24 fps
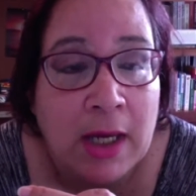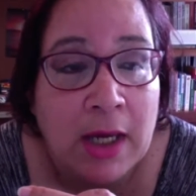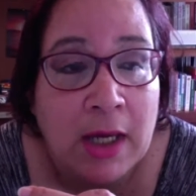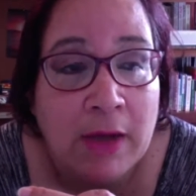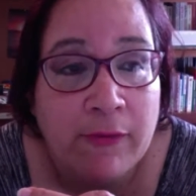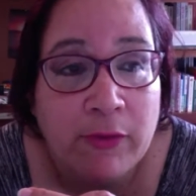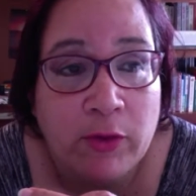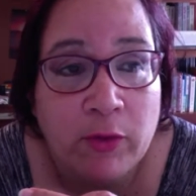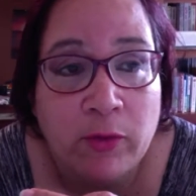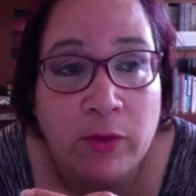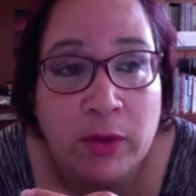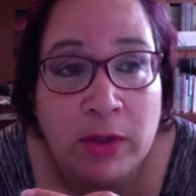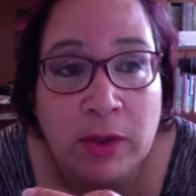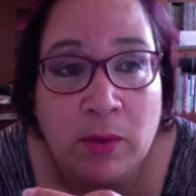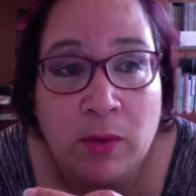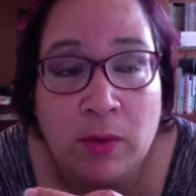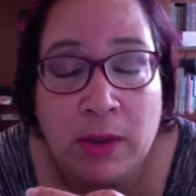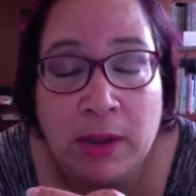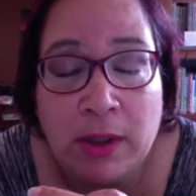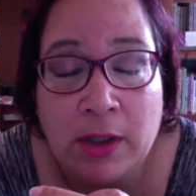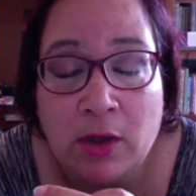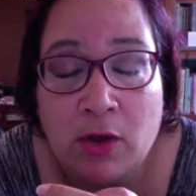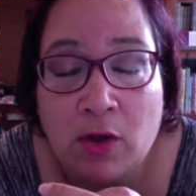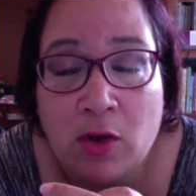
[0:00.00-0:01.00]
If you really
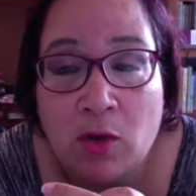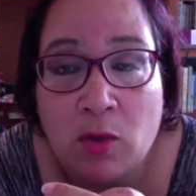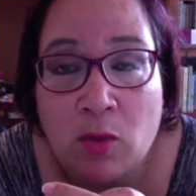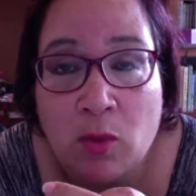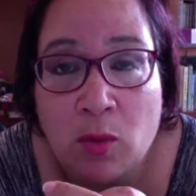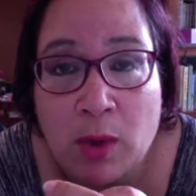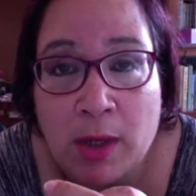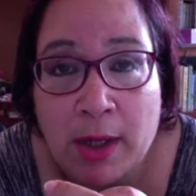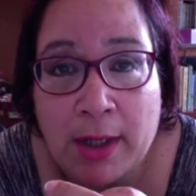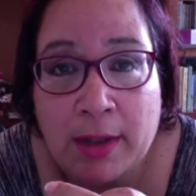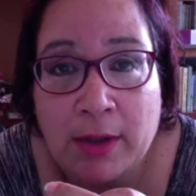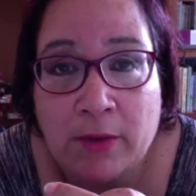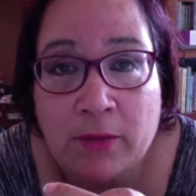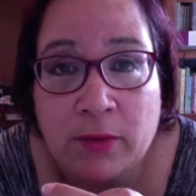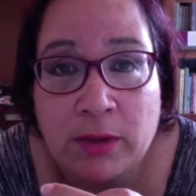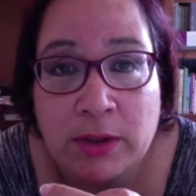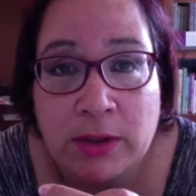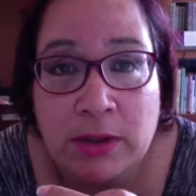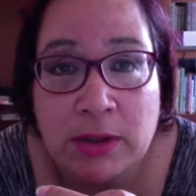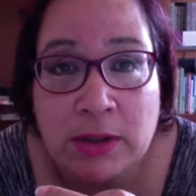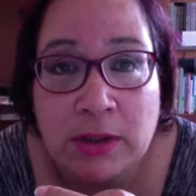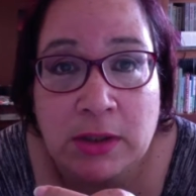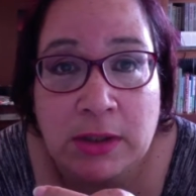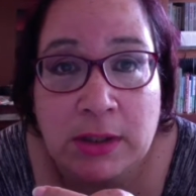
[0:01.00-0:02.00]
want to know why the
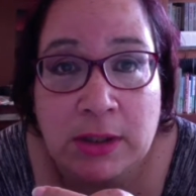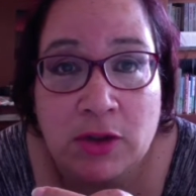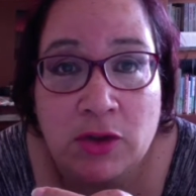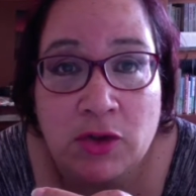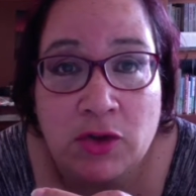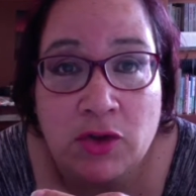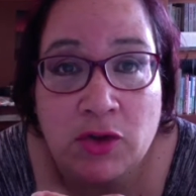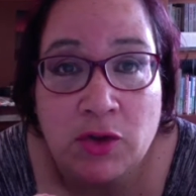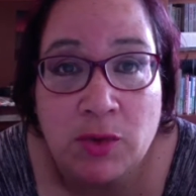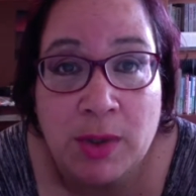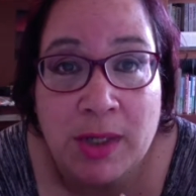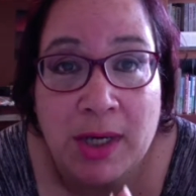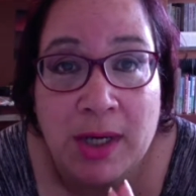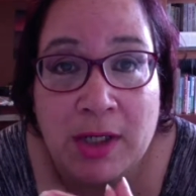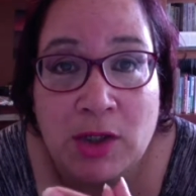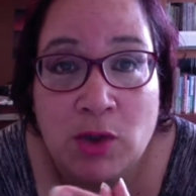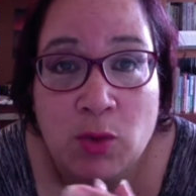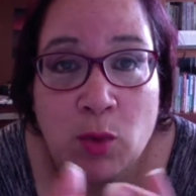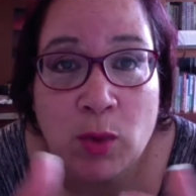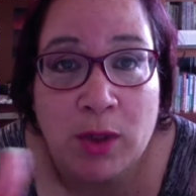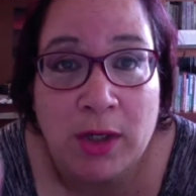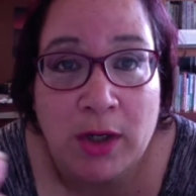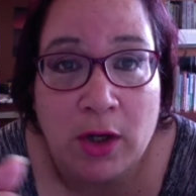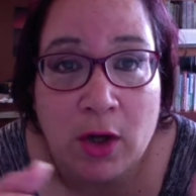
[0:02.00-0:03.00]
retail industry
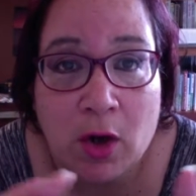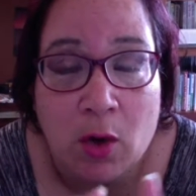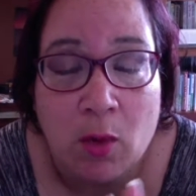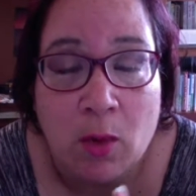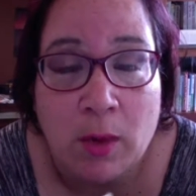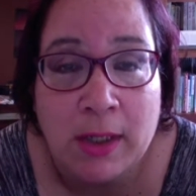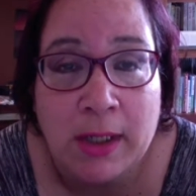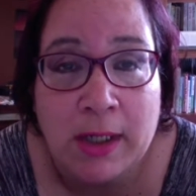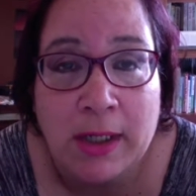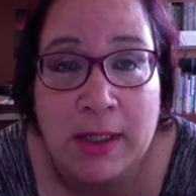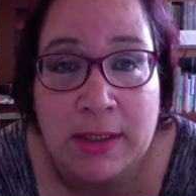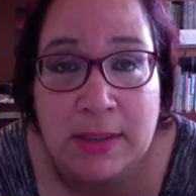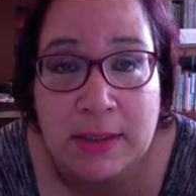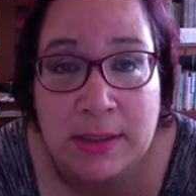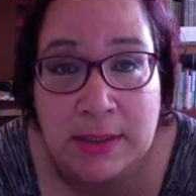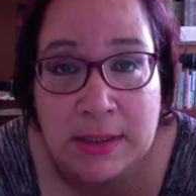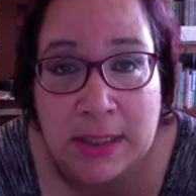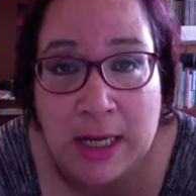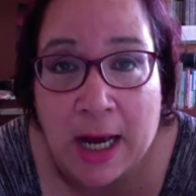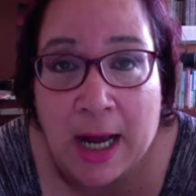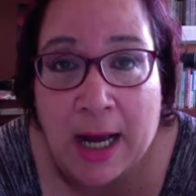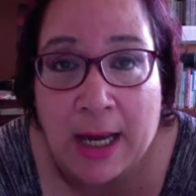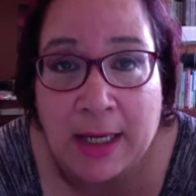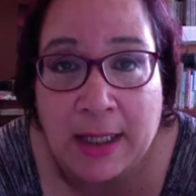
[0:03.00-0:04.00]
as we know it is
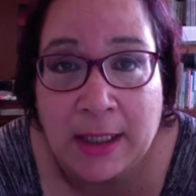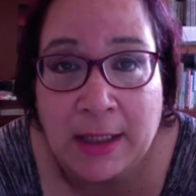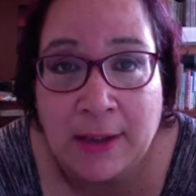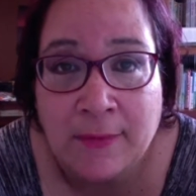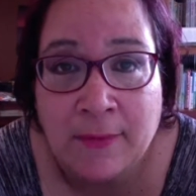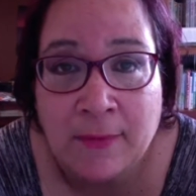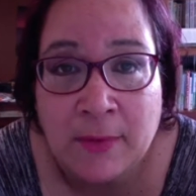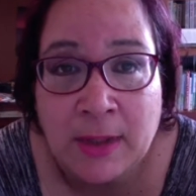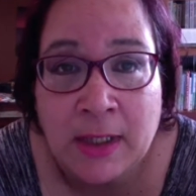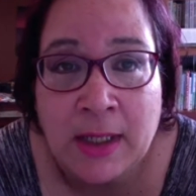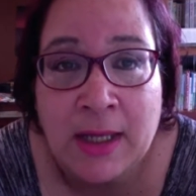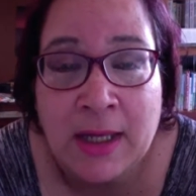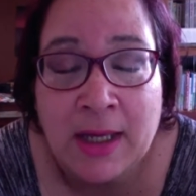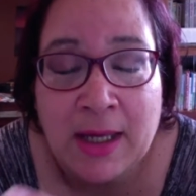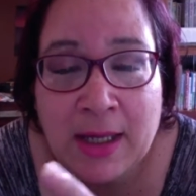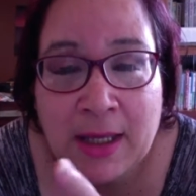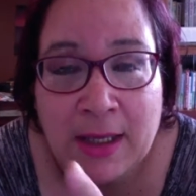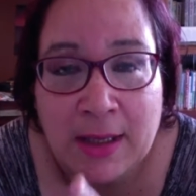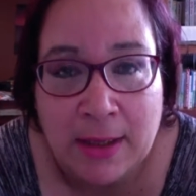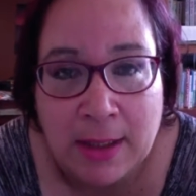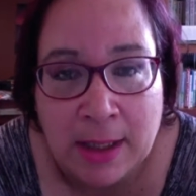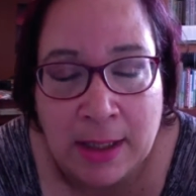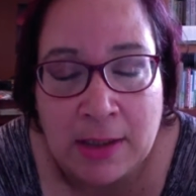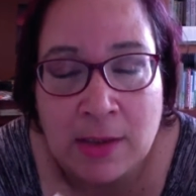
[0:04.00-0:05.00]
dying,
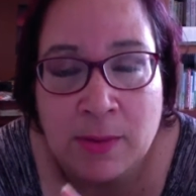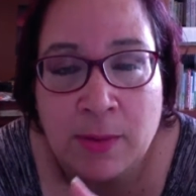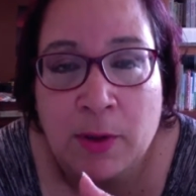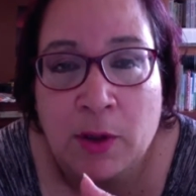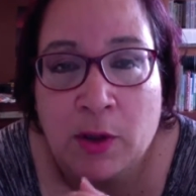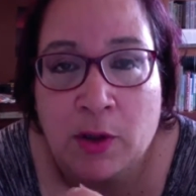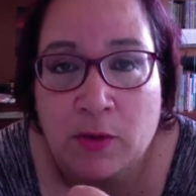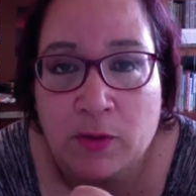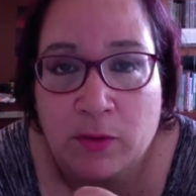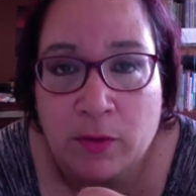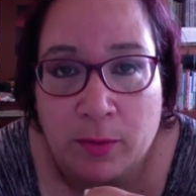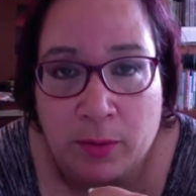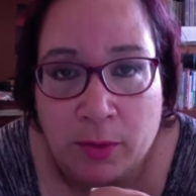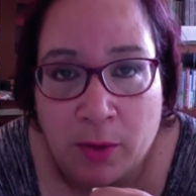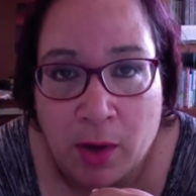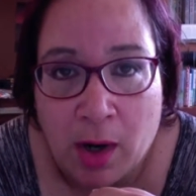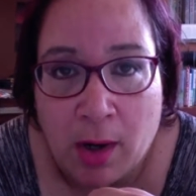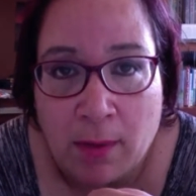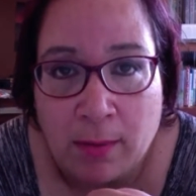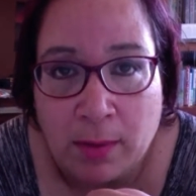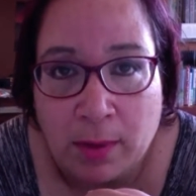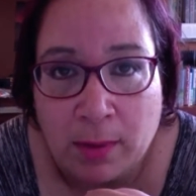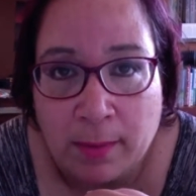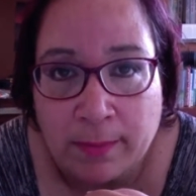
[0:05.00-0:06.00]
that's part of the
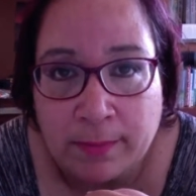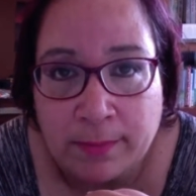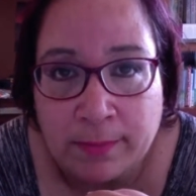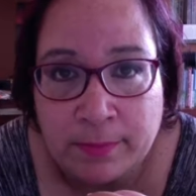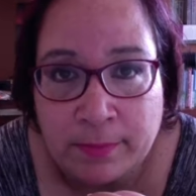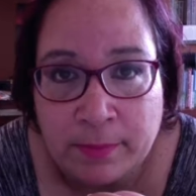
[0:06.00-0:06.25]
problem.